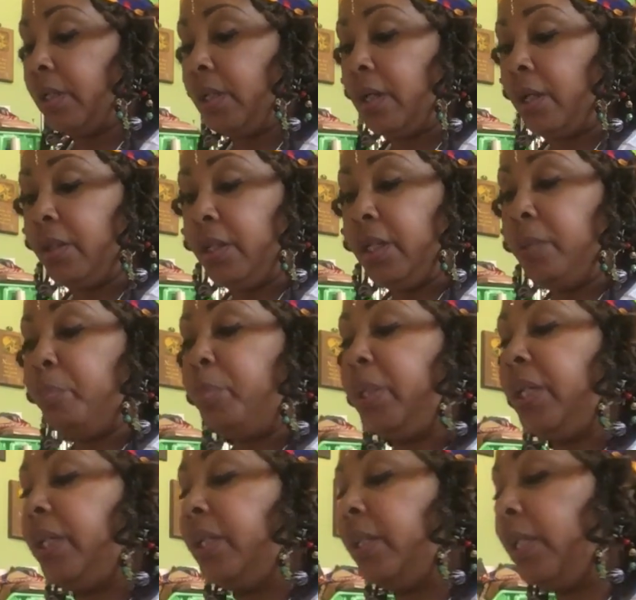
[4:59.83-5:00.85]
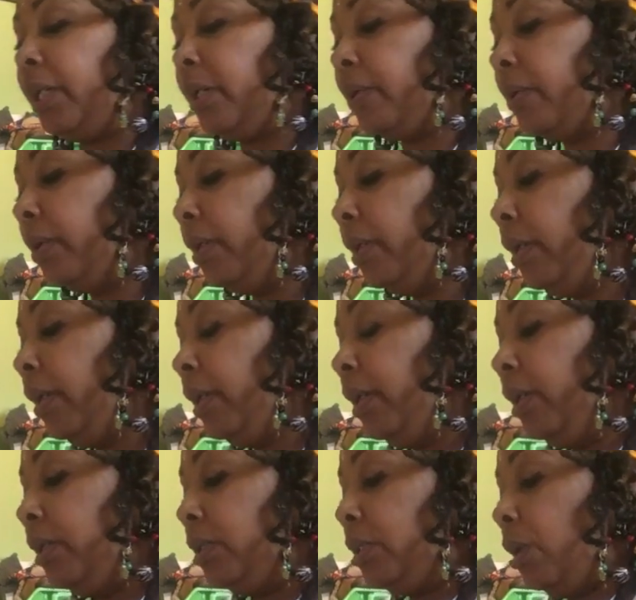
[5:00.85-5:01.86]
other than being there.
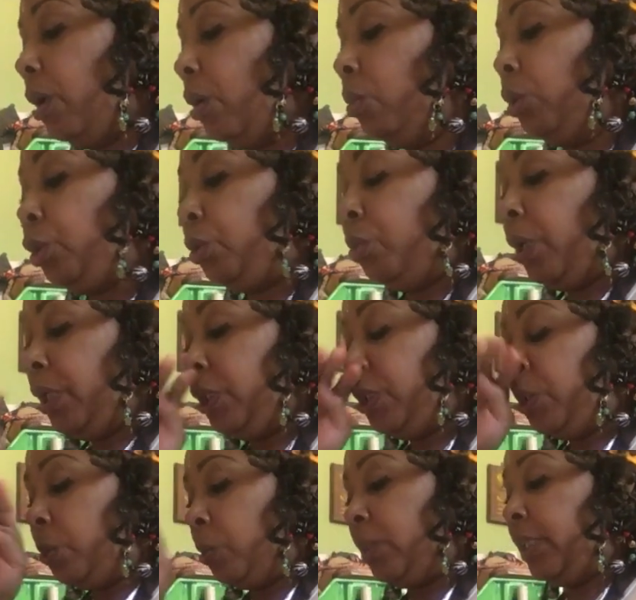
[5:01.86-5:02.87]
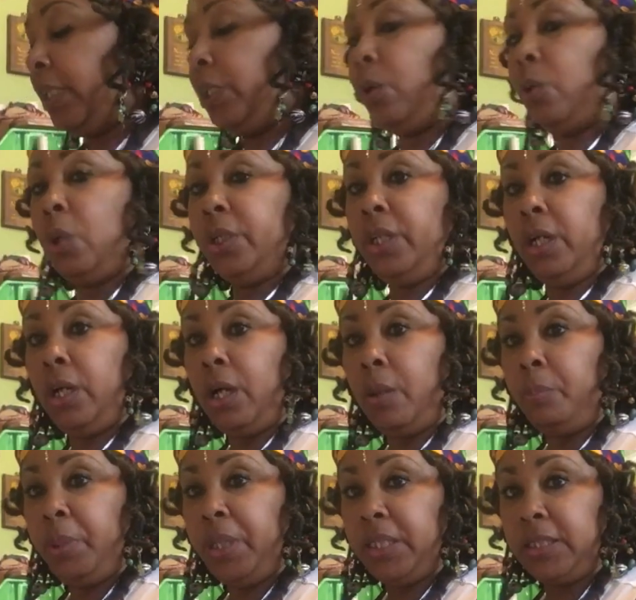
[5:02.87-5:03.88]
So what you want to do is get all your
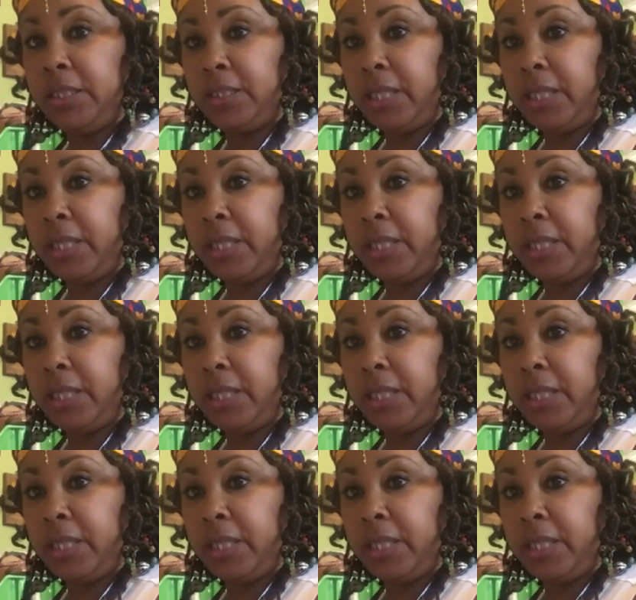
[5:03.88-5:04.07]
pieces